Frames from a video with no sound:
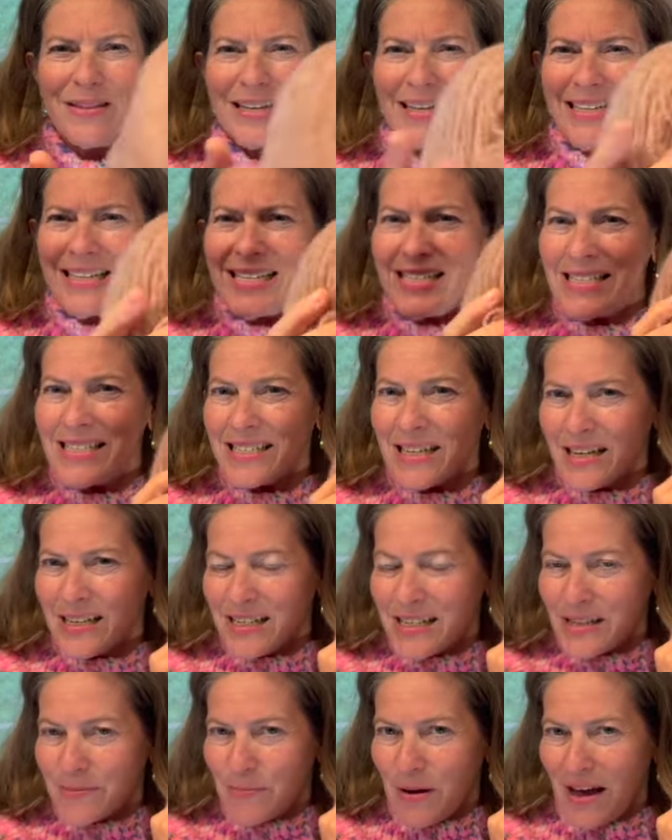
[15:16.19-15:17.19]
This is
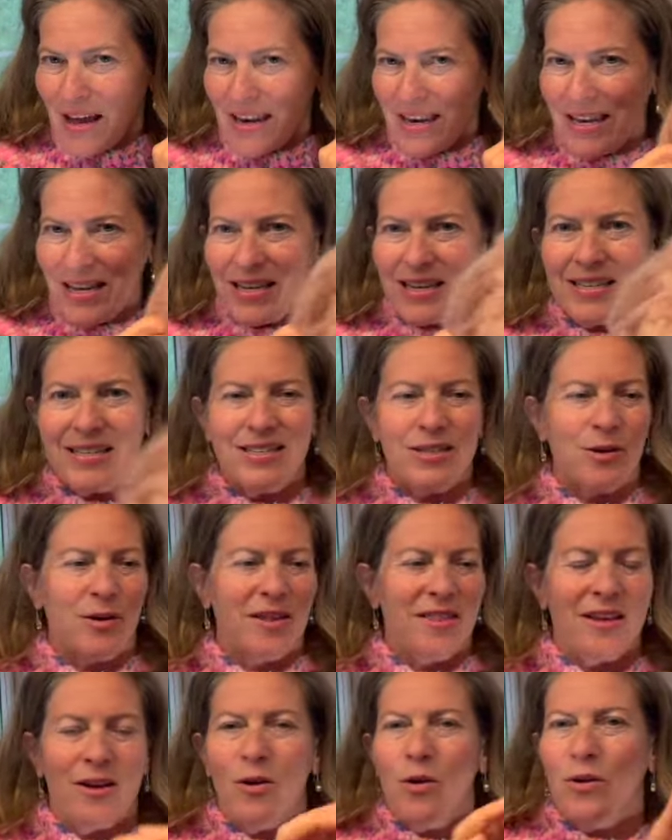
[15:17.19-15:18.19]
unspun, so I
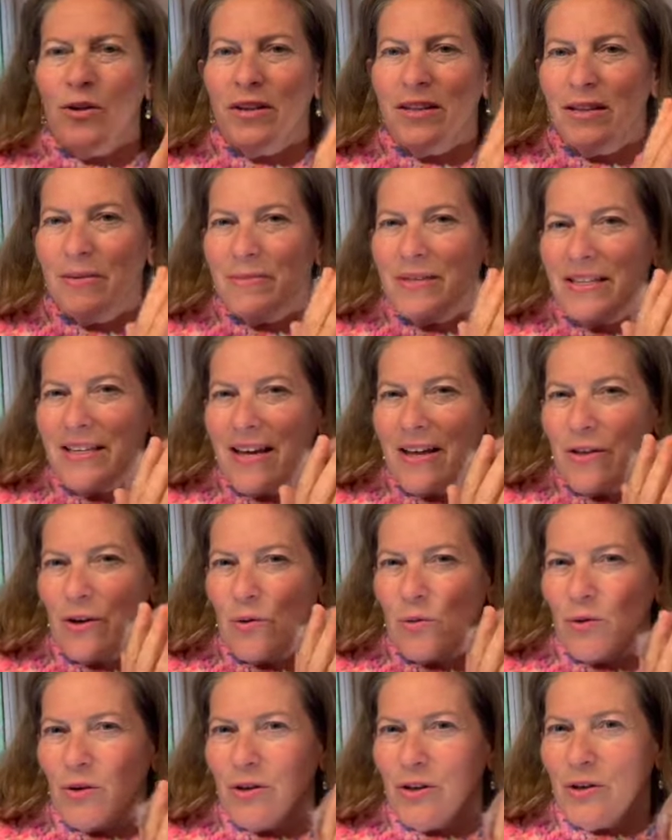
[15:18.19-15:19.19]
think holding them together
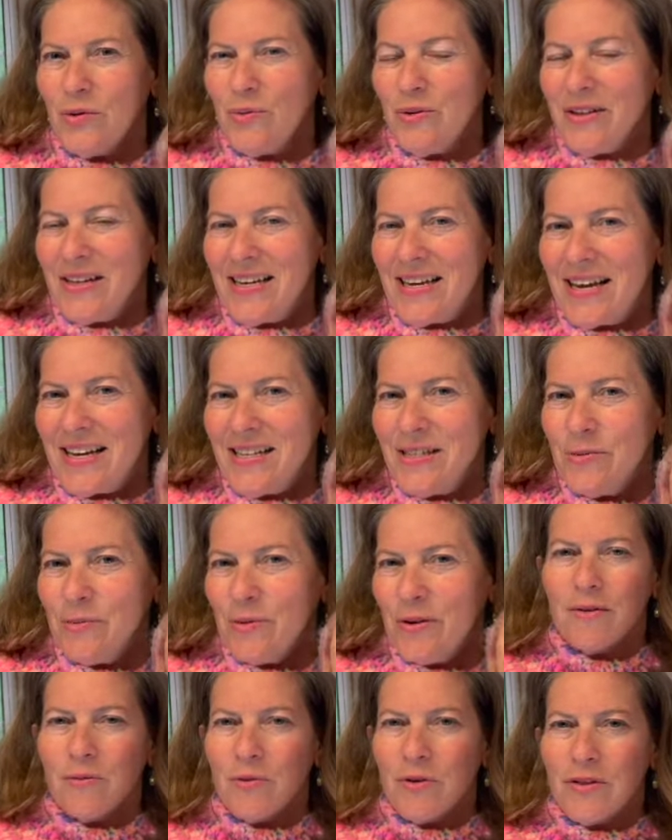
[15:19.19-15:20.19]
will look really nice
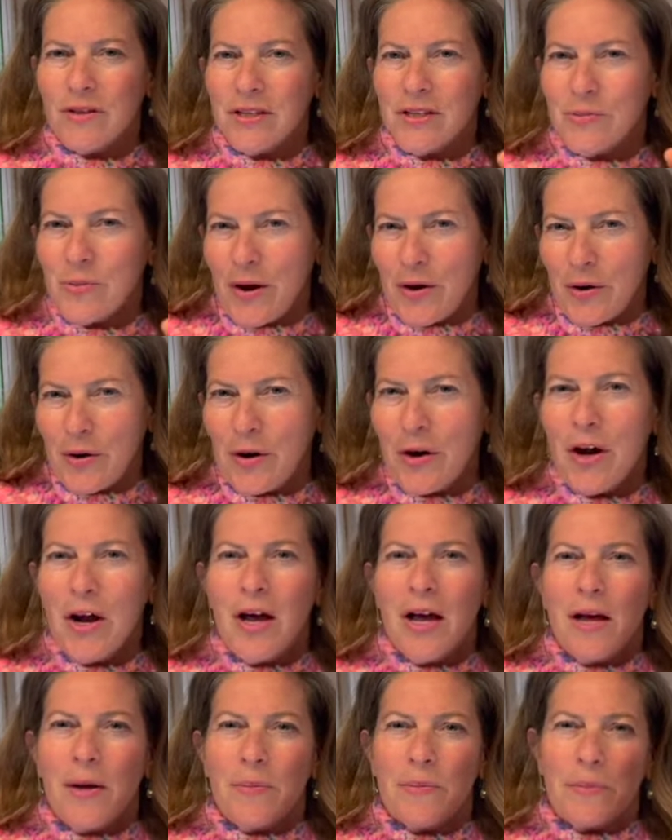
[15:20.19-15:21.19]
with the sweater,
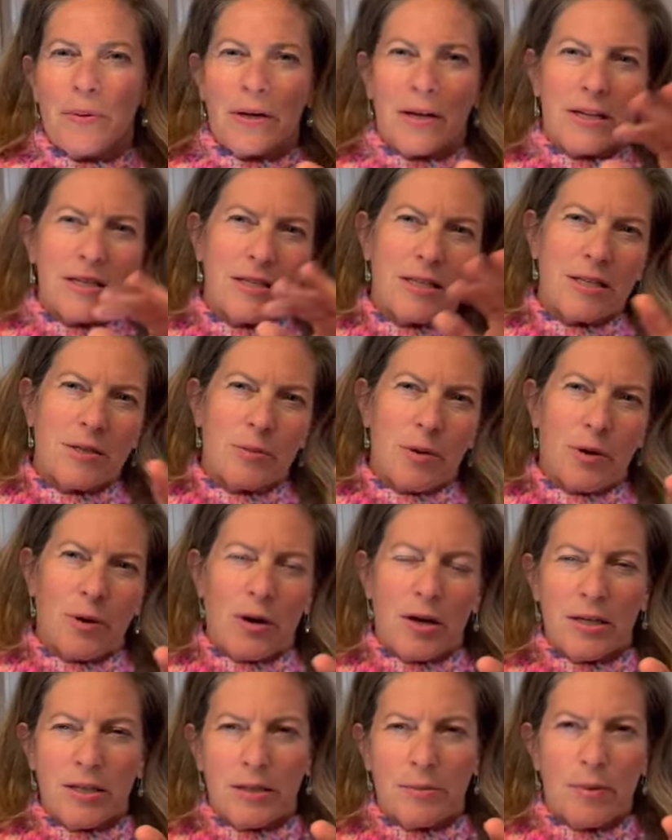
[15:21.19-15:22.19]
because the sweater
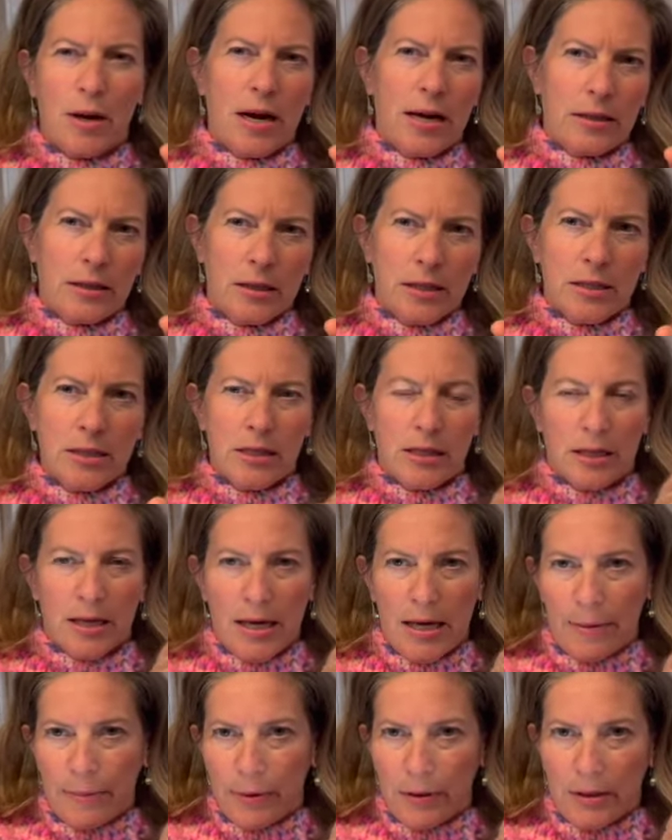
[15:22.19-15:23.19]
has some eyelets and
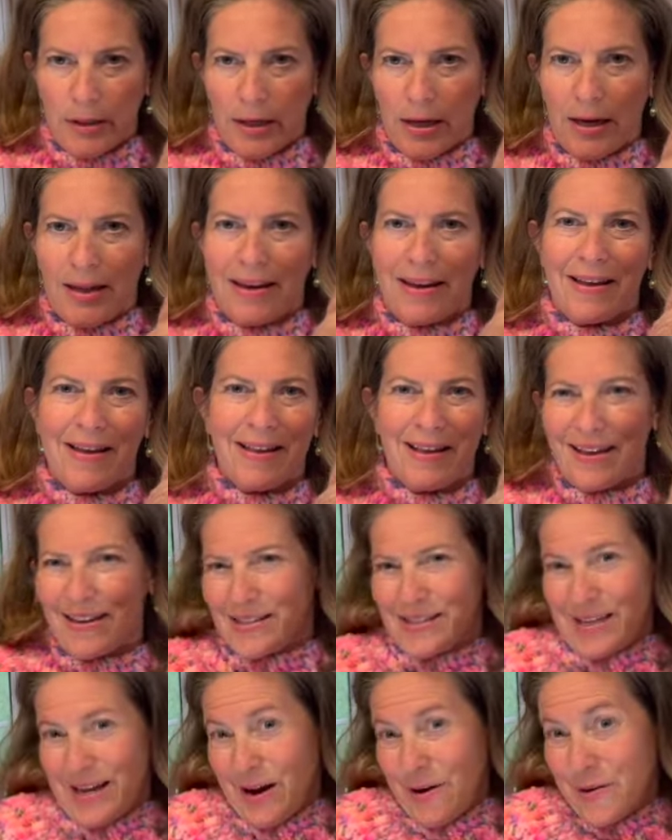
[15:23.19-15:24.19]
cabling, and I'll
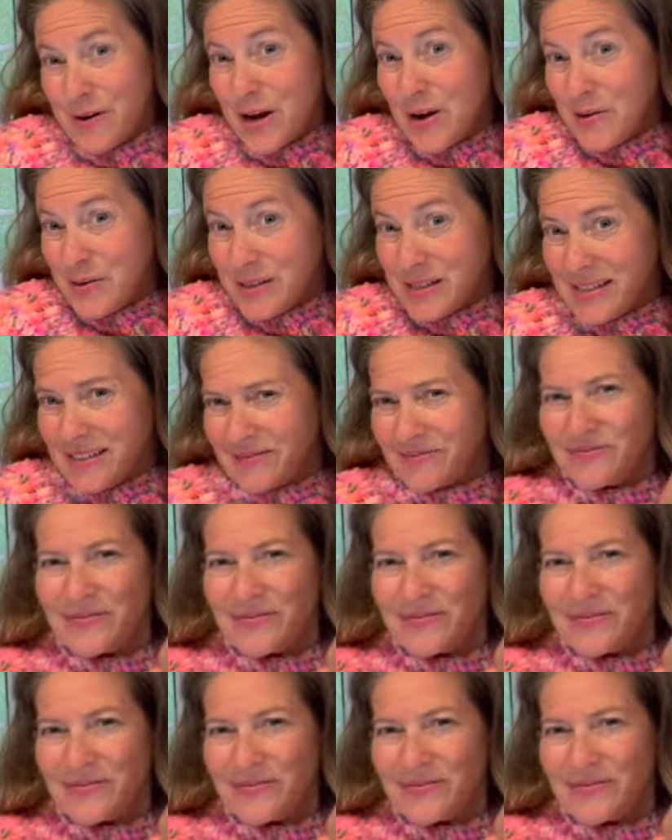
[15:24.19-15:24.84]
see how it goes.